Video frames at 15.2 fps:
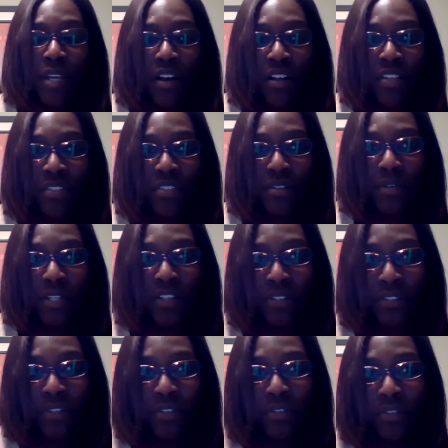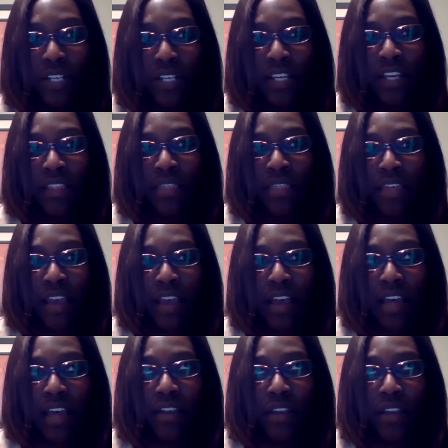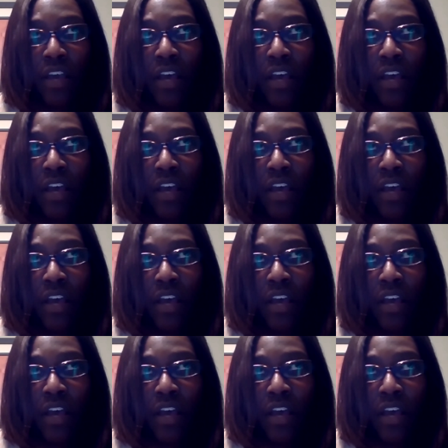we also include in that,